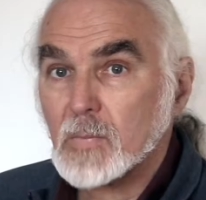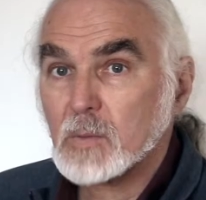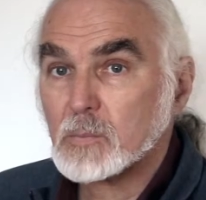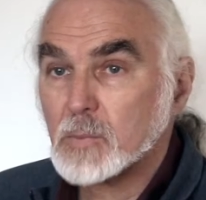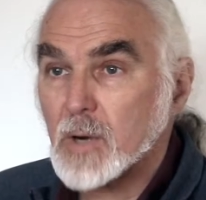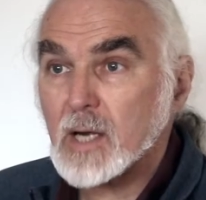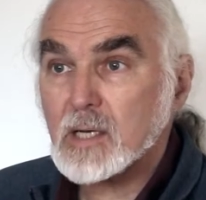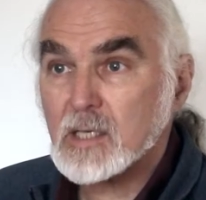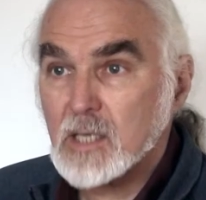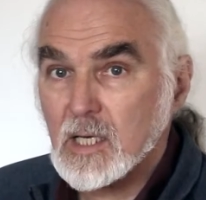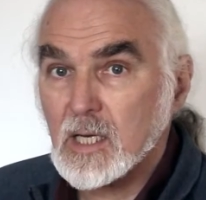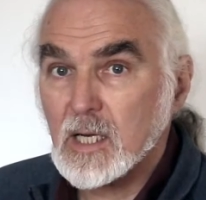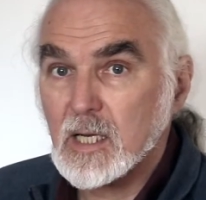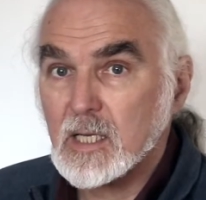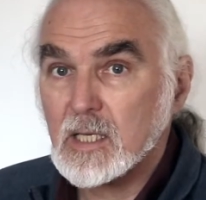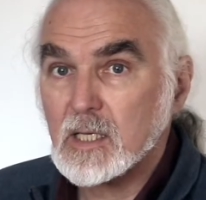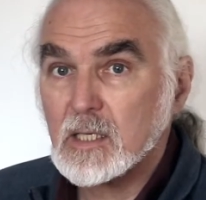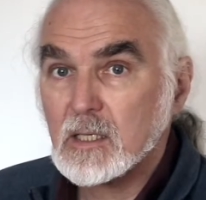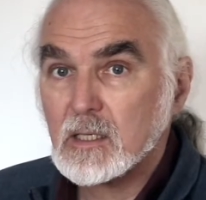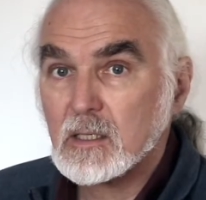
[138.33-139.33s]

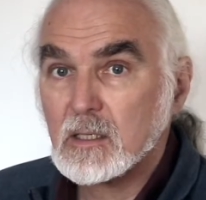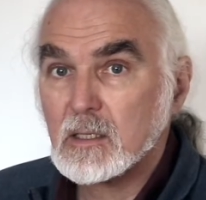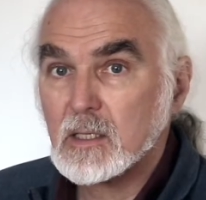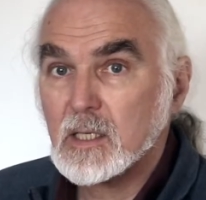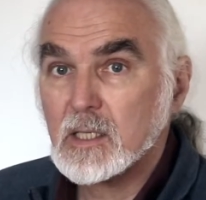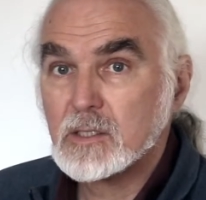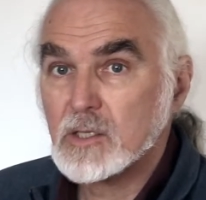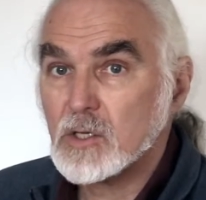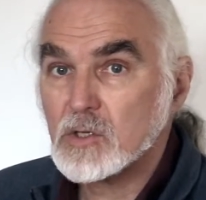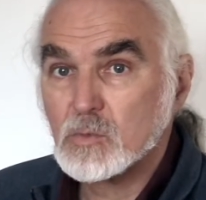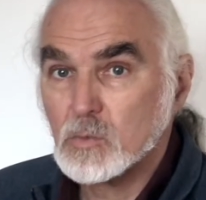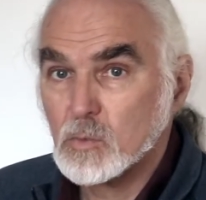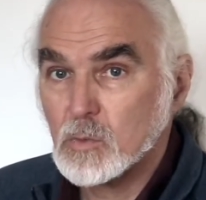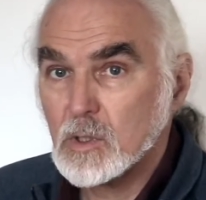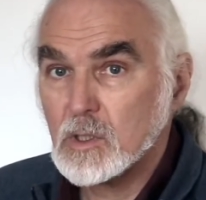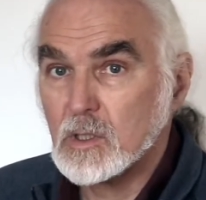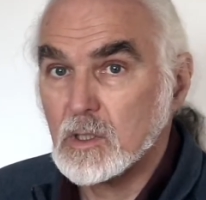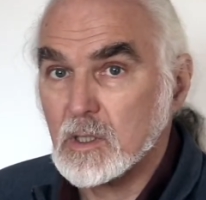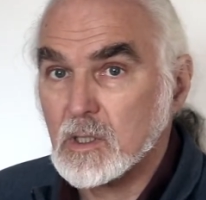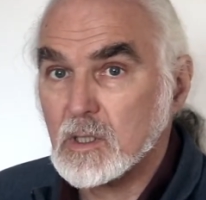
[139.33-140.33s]
Practically it doesn't
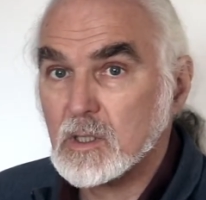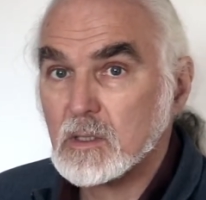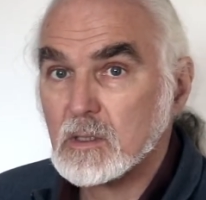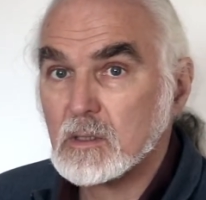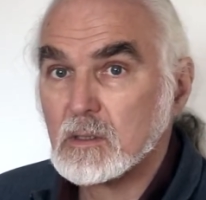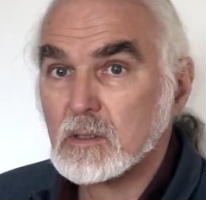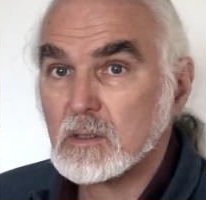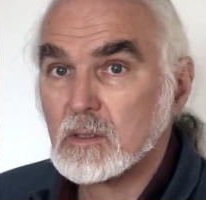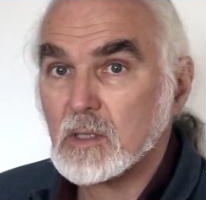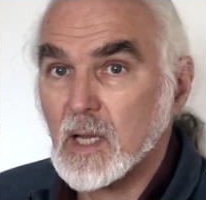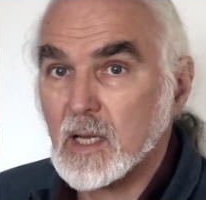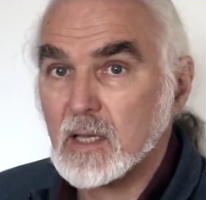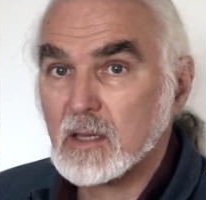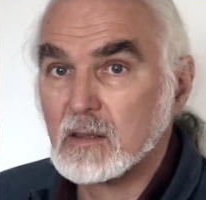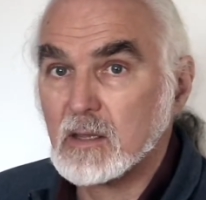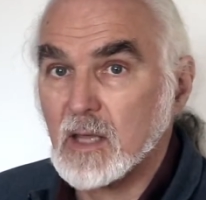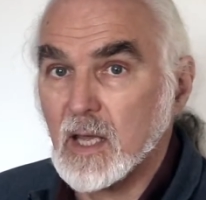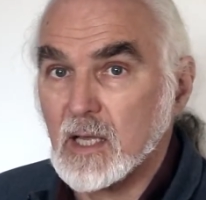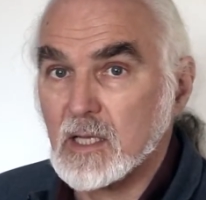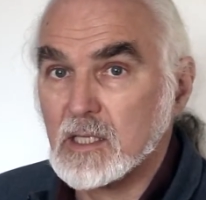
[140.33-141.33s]
work
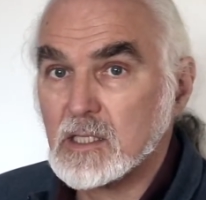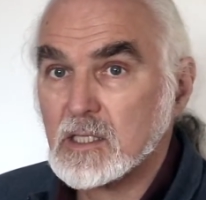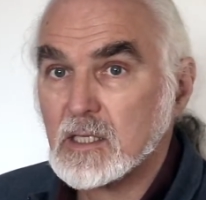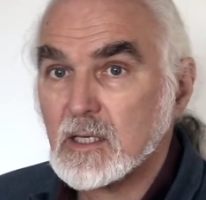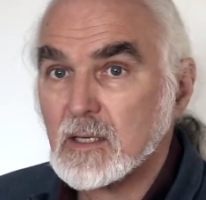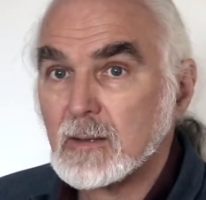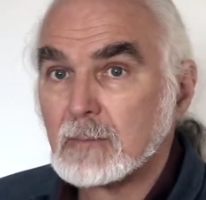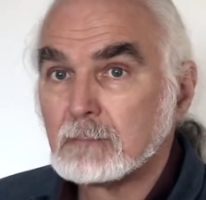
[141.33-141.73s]
like that.